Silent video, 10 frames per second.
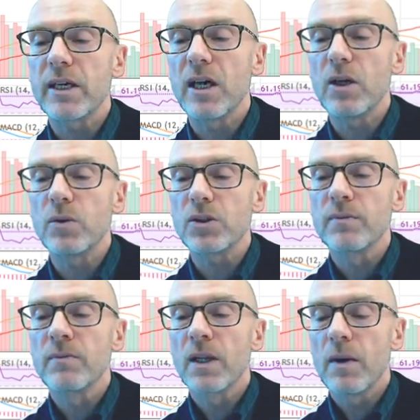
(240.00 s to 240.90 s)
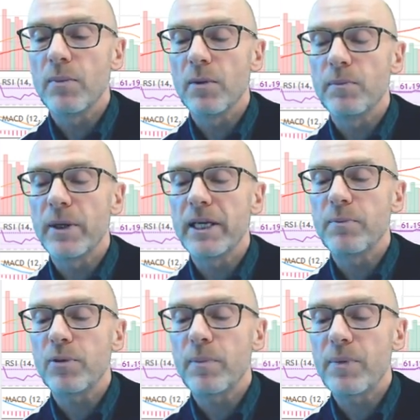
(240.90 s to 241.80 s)
goes. But be
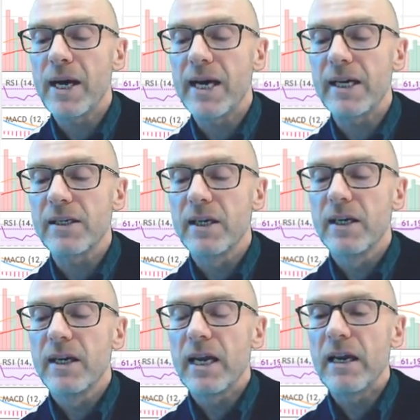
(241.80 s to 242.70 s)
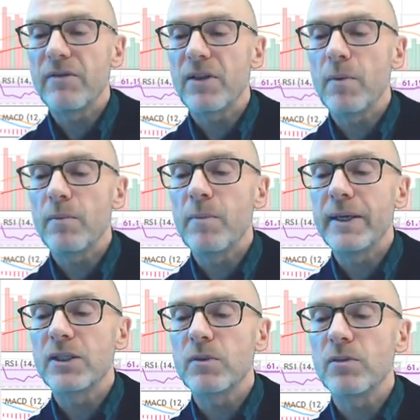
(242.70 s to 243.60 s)
prepared if that
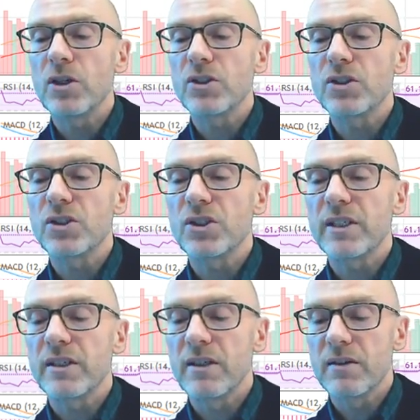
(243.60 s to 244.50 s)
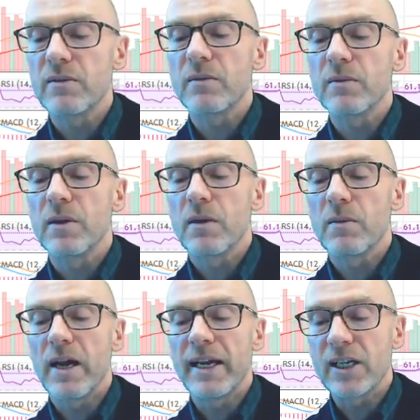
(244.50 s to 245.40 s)
momentum does
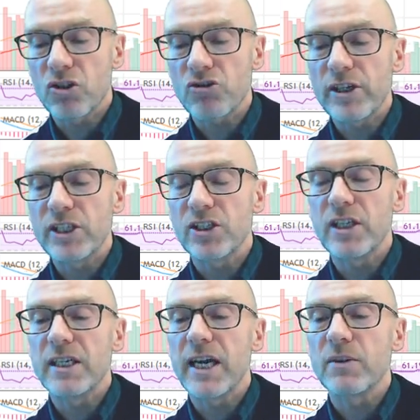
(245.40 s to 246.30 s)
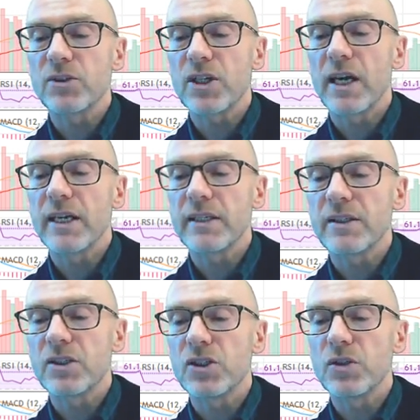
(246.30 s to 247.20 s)
increase to the downside
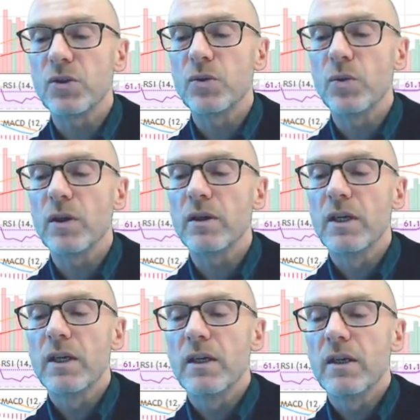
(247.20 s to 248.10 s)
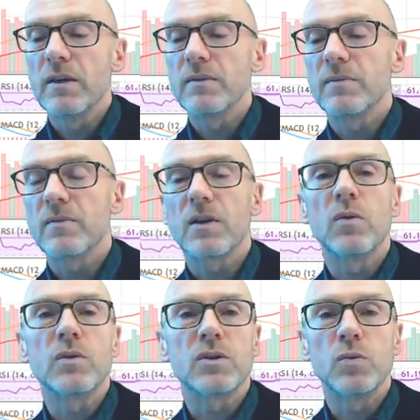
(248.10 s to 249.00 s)
to
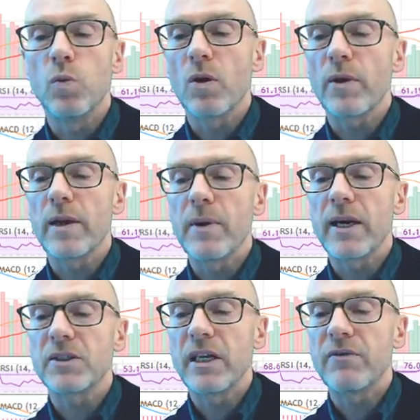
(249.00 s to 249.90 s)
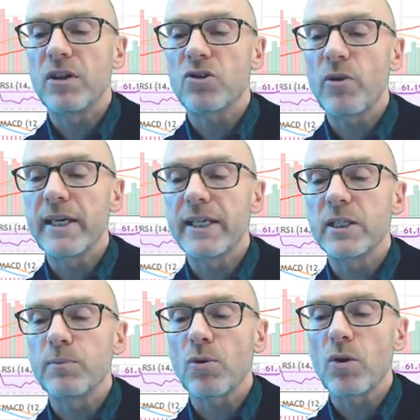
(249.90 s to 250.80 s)
worry about it if the trend is
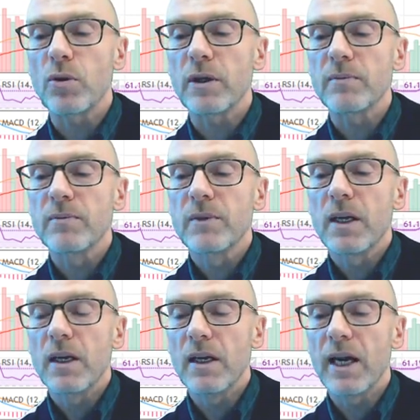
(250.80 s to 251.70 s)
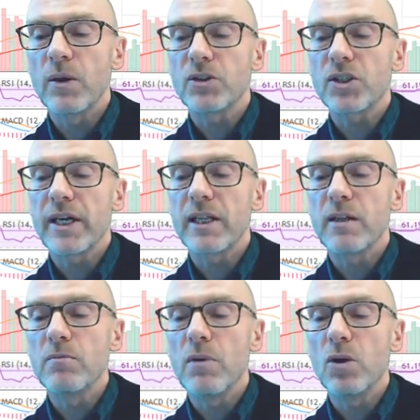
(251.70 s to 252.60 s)
broken. I would say at the
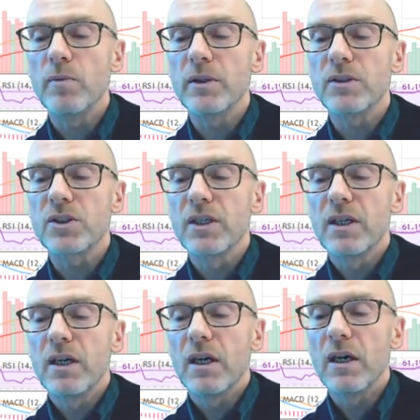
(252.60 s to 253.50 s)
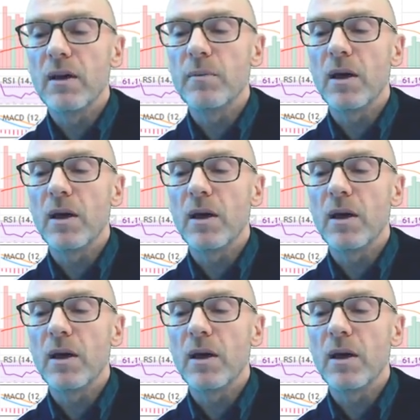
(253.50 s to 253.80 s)
moment a